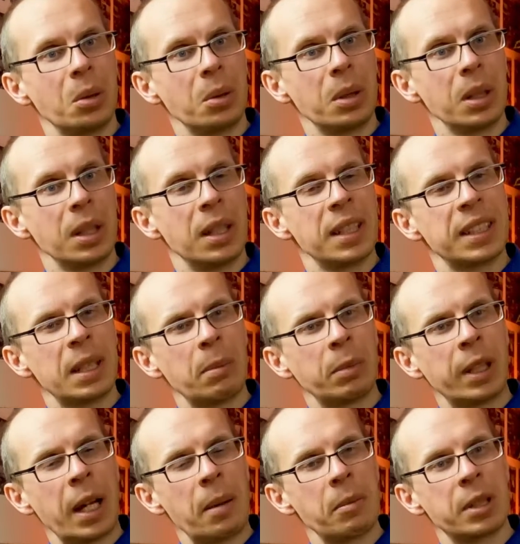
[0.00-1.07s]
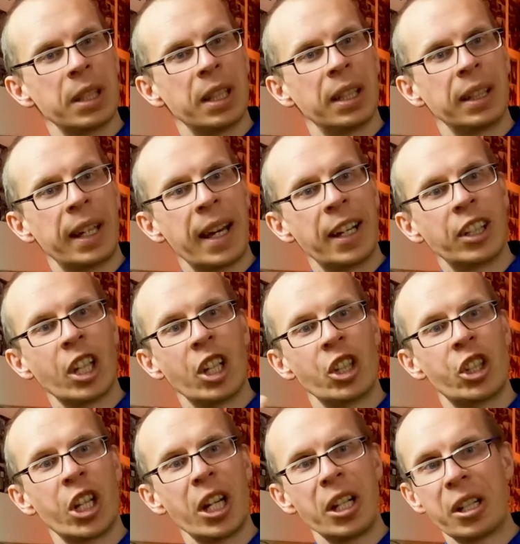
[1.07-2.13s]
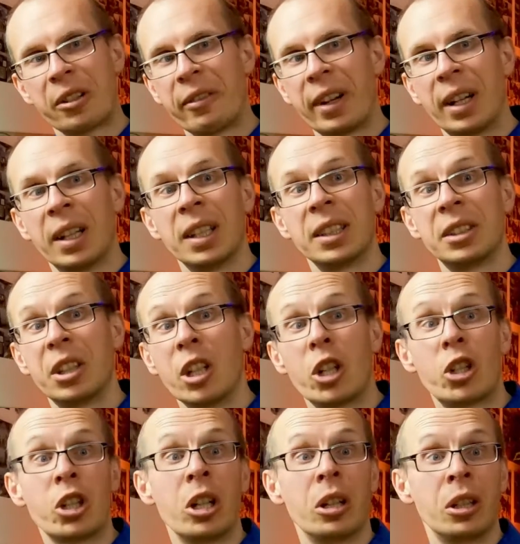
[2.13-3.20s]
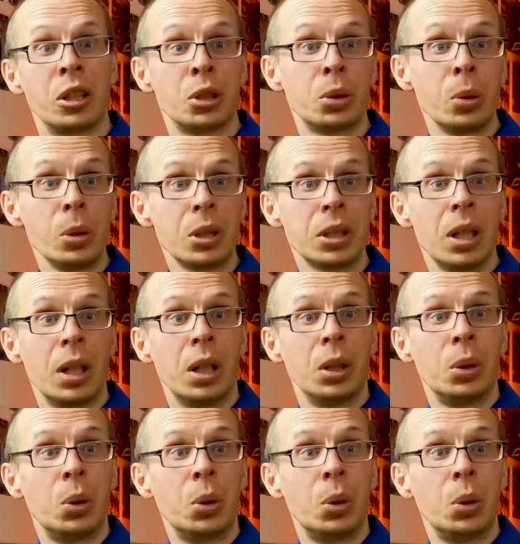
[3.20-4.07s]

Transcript: Google sometimes can change the search results